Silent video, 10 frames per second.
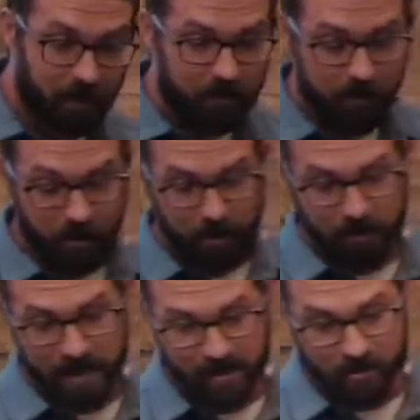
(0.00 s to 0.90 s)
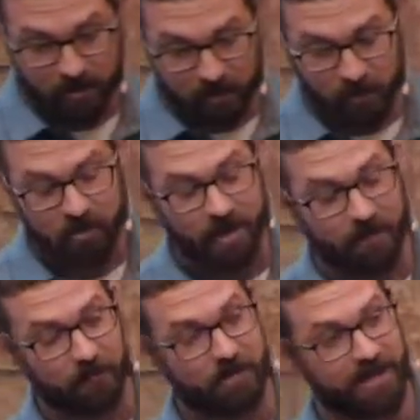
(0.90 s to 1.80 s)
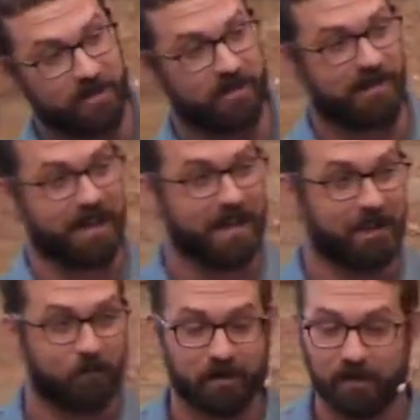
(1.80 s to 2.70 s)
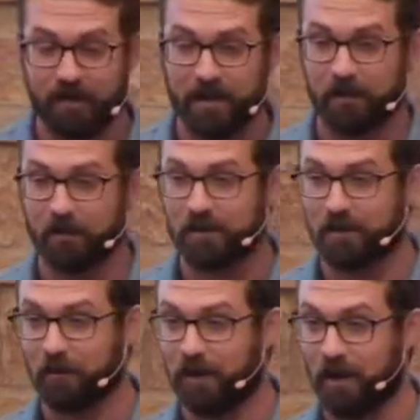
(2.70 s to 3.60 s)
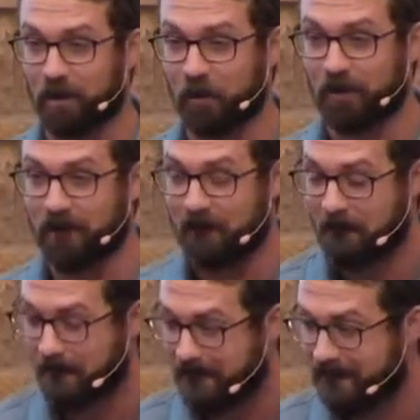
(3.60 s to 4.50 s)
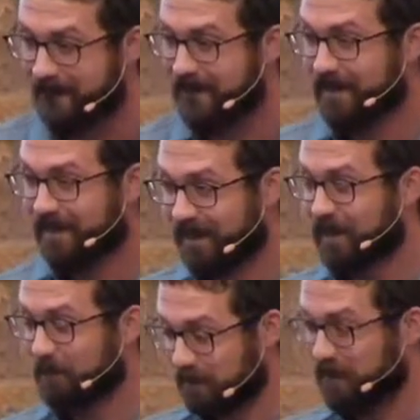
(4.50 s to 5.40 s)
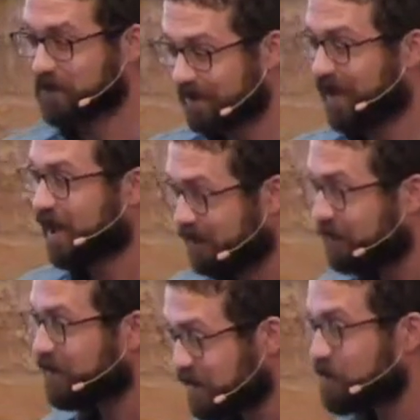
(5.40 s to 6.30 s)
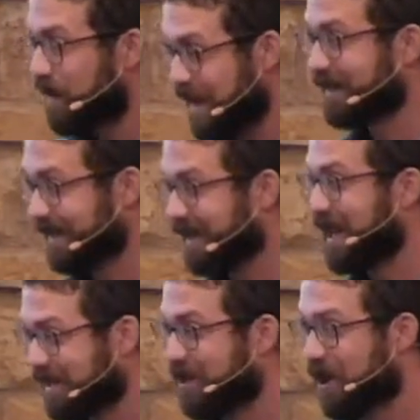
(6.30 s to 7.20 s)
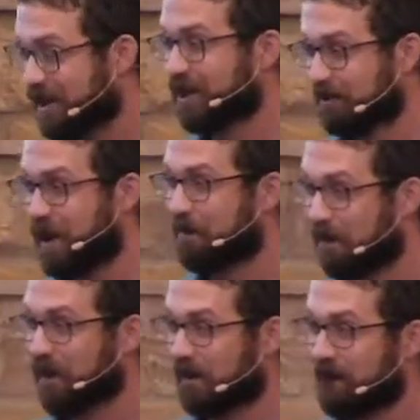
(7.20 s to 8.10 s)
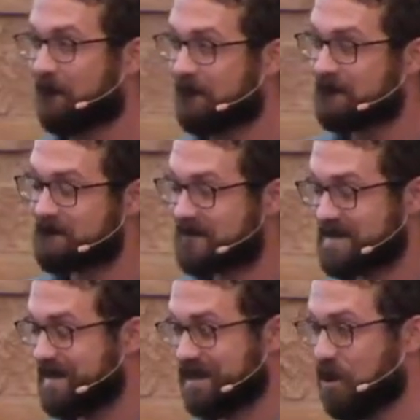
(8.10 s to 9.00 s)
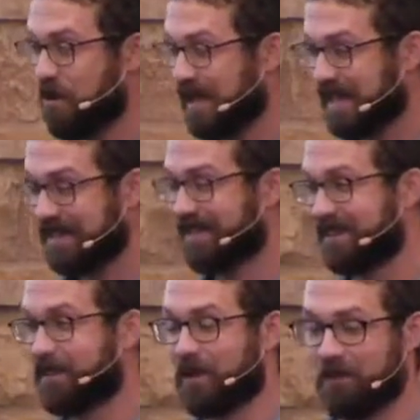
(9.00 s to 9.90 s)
So you can imagine the first conversation that I had with that family was a little bit awkward. Um, there was a lot of smiling and head nodding on my part because I didn't know anything that they were